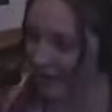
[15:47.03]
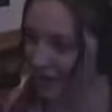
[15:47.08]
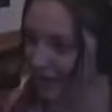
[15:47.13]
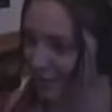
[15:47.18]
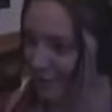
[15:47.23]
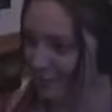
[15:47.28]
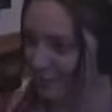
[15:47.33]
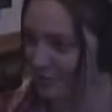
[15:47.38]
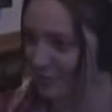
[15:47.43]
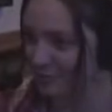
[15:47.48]
I
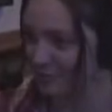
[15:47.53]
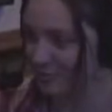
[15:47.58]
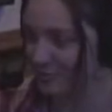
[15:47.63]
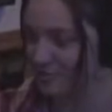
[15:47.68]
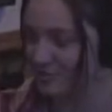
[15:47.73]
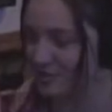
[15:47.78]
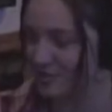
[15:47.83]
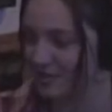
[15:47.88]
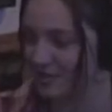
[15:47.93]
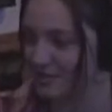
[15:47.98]
really
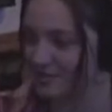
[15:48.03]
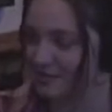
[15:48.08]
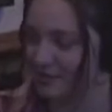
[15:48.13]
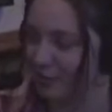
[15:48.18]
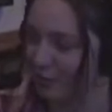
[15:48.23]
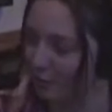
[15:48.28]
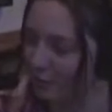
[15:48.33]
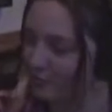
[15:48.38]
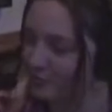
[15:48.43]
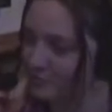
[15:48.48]
appreciate as a
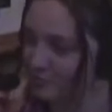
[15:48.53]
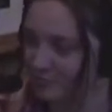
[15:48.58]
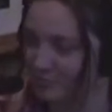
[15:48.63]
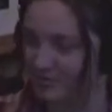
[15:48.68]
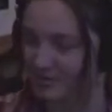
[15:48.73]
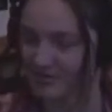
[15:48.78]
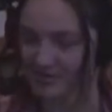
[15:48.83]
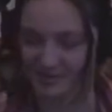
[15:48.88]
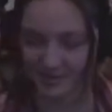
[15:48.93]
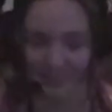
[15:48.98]
coach when we
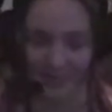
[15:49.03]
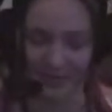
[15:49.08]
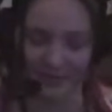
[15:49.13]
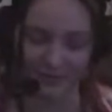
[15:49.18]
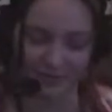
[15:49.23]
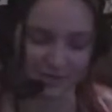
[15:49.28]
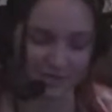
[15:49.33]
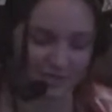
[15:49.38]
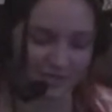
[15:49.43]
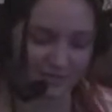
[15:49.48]
need some
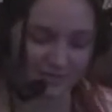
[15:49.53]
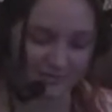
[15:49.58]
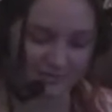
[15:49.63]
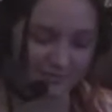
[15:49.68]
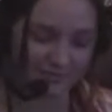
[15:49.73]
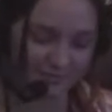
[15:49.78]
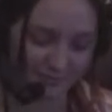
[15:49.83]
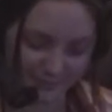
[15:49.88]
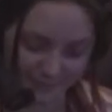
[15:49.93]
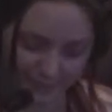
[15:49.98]
energy and
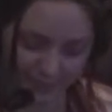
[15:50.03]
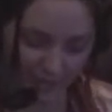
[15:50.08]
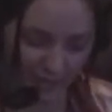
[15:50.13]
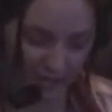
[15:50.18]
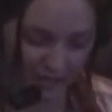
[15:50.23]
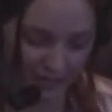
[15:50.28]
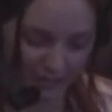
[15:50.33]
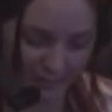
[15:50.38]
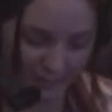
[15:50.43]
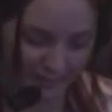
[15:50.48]

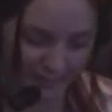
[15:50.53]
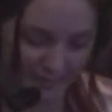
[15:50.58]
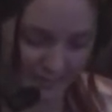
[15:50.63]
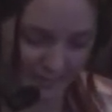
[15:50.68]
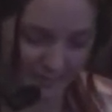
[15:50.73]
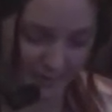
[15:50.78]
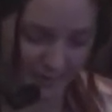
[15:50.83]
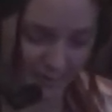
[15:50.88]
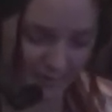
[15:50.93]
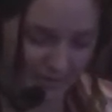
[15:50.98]

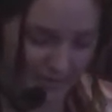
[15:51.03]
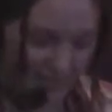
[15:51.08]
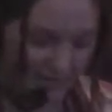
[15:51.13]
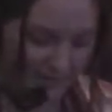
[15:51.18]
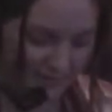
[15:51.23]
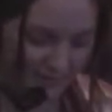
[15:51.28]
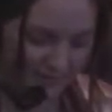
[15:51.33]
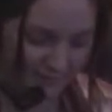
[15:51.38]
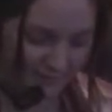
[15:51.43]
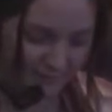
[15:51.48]
somebody we
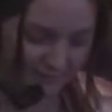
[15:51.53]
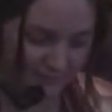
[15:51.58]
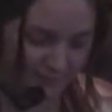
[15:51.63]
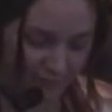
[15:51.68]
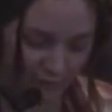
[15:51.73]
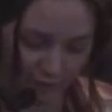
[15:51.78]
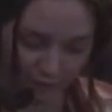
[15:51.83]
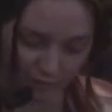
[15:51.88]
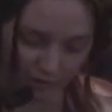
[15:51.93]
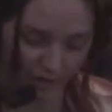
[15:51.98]
can
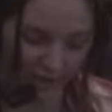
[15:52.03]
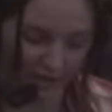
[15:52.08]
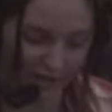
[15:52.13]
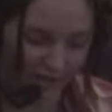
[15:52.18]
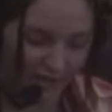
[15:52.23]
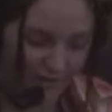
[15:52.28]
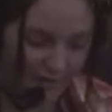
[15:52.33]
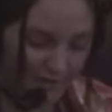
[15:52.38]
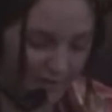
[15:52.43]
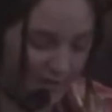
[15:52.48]
rely
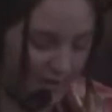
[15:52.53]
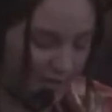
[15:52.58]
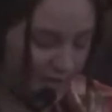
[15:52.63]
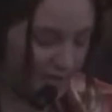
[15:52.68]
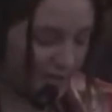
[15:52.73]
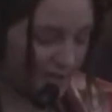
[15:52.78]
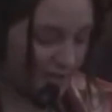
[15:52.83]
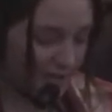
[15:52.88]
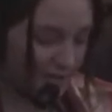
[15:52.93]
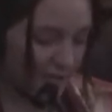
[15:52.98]
on
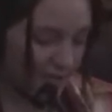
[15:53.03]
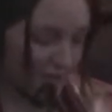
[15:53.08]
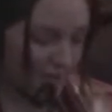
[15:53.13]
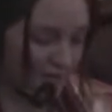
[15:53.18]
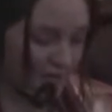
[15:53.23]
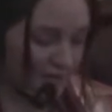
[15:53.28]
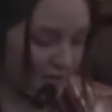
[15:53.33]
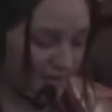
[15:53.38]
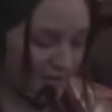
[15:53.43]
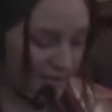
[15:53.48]

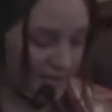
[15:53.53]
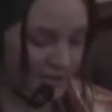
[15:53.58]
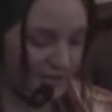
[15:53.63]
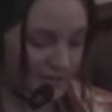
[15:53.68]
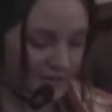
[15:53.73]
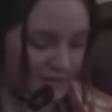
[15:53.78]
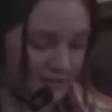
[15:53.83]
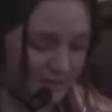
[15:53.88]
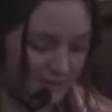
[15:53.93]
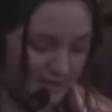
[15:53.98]

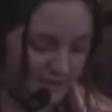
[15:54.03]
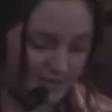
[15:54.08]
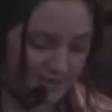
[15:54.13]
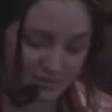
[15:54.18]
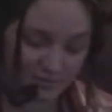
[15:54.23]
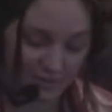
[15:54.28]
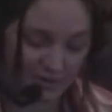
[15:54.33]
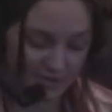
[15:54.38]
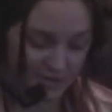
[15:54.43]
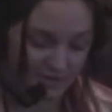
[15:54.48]
in
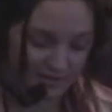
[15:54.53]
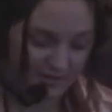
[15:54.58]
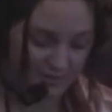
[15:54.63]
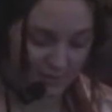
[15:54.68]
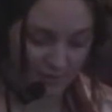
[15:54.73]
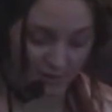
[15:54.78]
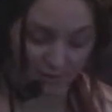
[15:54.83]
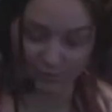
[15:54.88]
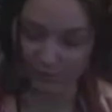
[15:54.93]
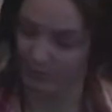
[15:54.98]
situations
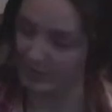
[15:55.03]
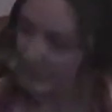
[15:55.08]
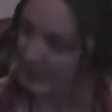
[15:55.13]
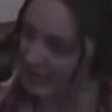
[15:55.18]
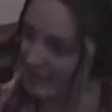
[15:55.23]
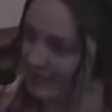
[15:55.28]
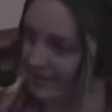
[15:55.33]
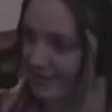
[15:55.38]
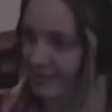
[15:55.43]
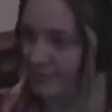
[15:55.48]
where we
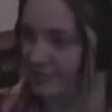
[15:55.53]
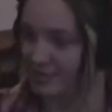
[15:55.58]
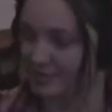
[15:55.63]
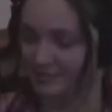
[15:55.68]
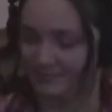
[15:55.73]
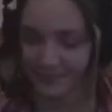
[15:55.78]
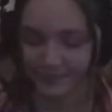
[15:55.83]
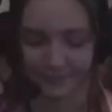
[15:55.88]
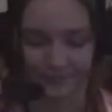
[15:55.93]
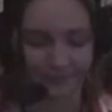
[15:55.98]
need energy.
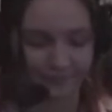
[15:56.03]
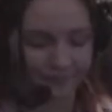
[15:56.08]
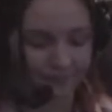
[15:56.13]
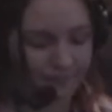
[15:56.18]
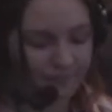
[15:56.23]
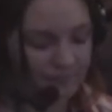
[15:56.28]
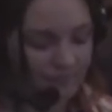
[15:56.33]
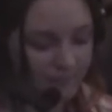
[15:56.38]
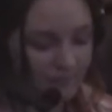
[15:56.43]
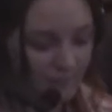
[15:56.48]

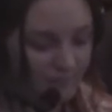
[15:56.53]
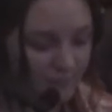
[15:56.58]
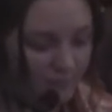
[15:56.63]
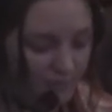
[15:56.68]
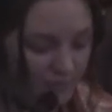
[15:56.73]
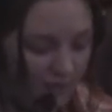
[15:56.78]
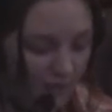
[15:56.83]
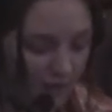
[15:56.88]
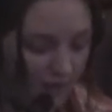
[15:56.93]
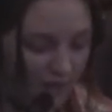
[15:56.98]

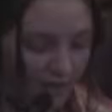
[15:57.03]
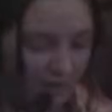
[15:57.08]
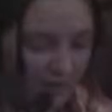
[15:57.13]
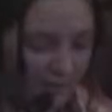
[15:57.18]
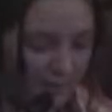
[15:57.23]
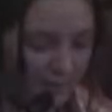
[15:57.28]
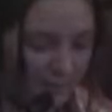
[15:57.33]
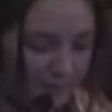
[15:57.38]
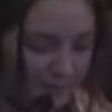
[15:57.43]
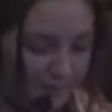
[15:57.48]

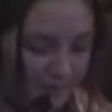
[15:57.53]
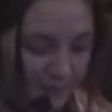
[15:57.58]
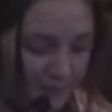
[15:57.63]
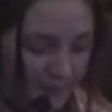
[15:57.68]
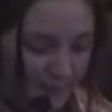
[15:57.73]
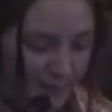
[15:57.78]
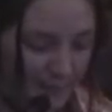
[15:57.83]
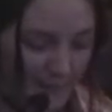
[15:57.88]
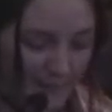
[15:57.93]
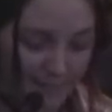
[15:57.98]

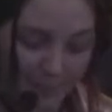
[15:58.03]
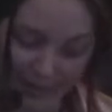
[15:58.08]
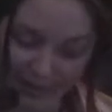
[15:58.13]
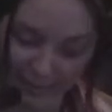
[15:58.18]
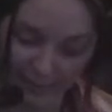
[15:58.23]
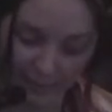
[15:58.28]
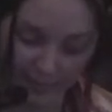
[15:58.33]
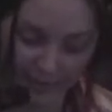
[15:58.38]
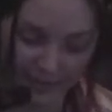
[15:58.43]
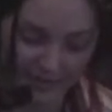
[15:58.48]

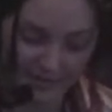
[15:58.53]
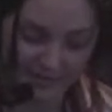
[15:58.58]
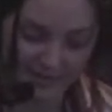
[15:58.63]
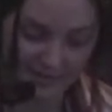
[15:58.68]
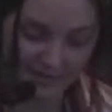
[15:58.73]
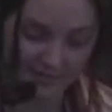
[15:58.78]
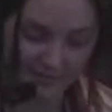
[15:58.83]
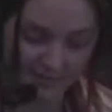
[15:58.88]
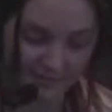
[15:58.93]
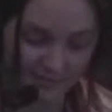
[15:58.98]
Meg Bryce.